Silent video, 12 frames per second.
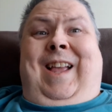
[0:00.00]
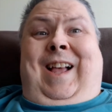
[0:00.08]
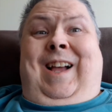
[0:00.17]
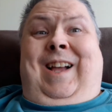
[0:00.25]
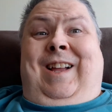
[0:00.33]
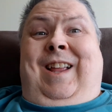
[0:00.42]

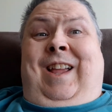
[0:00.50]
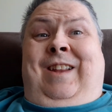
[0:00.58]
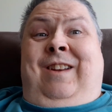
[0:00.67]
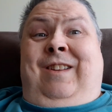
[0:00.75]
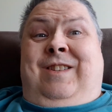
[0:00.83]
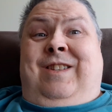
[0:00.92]
uh,
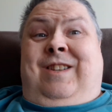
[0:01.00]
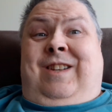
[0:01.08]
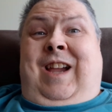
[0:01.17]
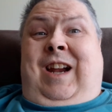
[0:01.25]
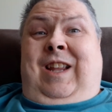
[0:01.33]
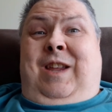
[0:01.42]
and it's
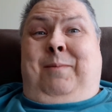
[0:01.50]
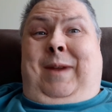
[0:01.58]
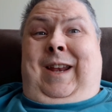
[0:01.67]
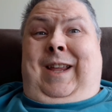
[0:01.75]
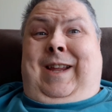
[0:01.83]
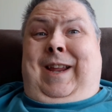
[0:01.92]
kind of
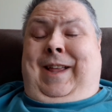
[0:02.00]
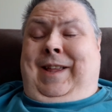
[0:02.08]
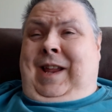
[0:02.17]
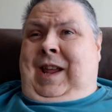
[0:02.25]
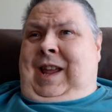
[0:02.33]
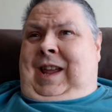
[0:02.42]
comedic.
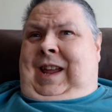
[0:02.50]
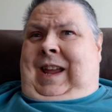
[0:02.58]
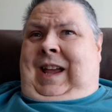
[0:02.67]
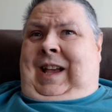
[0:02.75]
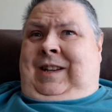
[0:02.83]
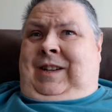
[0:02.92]

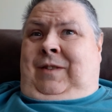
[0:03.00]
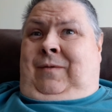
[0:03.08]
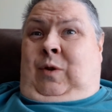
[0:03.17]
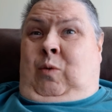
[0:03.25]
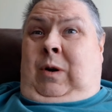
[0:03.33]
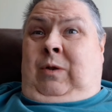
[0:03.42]
And
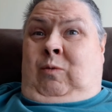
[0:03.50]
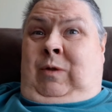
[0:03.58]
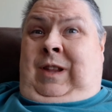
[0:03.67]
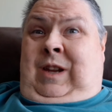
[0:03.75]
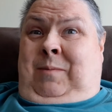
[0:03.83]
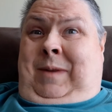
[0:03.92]
if you want
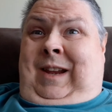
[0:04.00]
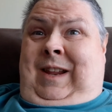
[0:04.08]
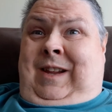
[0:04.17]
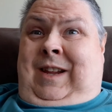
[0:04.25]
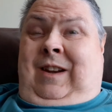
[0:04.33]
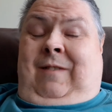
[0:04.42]
really
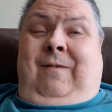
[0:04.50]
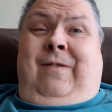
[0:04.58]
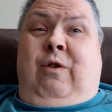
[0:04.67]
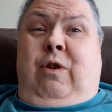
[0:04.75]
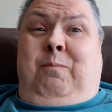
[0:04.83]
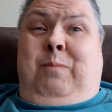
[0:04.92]
comedic and a
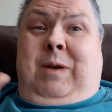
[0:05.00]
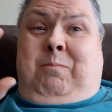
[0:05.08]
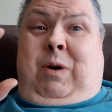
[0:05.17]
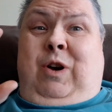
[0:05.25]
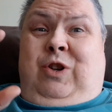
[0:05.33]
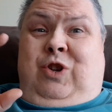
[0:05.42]
very big
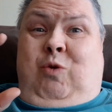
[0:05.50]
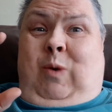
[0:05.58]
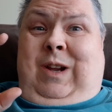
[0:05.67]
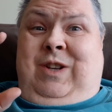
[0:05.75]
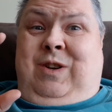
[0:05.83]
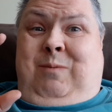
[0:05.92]

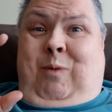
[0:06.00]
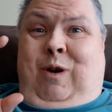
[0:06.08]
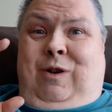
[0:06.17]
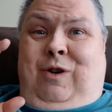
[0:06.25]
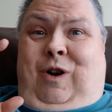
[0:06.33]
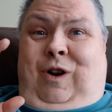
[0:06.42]
punctuation
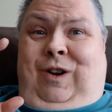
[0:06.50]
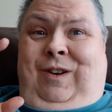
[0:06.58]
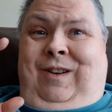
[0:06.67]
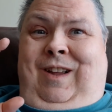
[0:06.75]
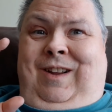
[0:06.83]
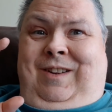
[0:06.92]
mark
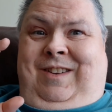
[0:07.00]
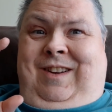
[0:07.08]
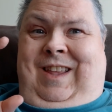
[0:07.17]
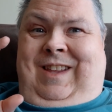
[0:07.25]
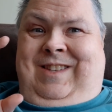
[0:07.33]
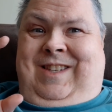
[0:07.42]
on uh,
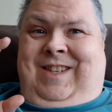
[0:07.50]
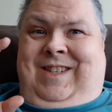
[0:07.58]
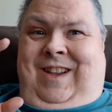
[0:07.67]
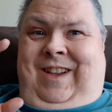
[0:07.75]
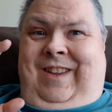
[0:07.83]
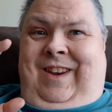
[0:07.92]
today's
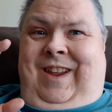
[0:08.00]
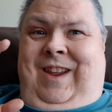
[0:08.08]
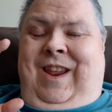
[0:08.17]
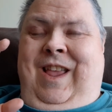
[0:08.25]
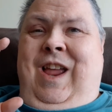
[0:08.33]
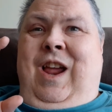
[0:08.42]
society,
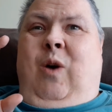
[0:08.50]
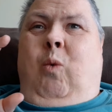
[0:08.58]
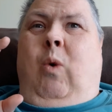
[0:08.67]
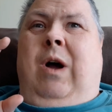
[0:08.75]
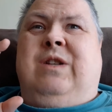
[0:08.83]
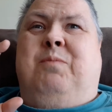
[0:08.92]

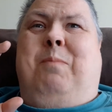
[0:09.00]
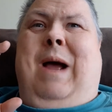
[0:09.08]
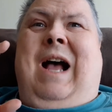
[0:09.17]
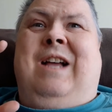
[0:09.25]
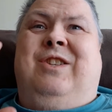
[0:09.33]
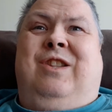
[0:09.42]
watch
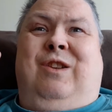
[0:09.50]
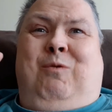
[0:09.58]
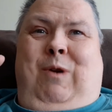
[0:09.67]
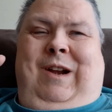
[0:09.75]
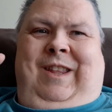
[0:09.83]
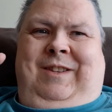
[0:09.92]
past the
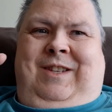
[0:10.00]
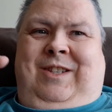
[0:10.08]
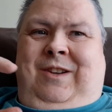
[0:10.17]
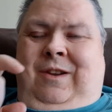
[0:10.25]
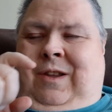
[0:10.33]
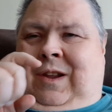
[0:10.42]

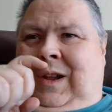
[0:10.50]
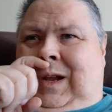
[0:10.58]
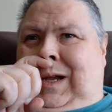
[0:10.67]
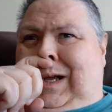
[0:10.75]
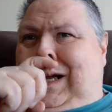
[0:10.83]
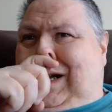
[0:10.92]
credits.
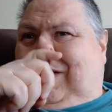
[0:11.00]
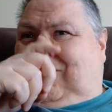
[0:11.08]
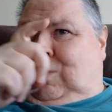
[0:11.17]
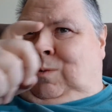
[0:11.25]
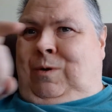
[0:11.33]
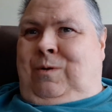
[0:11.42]
Uh,
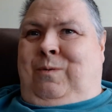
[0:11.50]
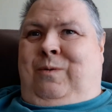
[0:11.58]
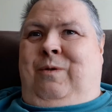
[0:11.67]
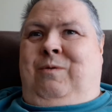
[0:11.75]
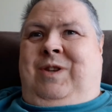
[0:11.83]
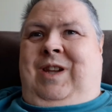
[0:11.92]
where
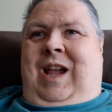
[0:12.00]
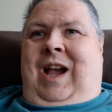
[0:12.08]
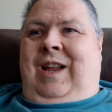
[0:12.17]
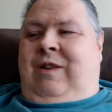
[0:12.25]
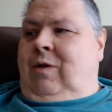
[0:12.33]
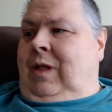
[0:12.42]
there's a
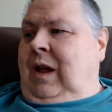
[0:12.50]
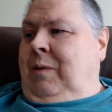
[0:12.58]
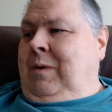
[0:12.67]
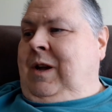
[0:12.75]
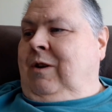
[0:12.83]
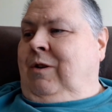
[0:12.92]
guy
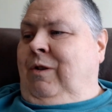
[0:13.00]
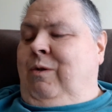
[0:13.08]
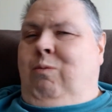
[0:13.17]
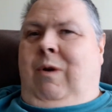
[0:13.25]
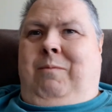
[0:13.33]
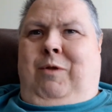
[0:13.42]
climbing out of the
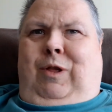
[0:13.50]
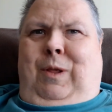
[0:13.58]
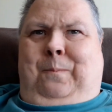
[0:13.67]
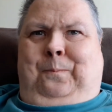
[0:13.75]
rubble,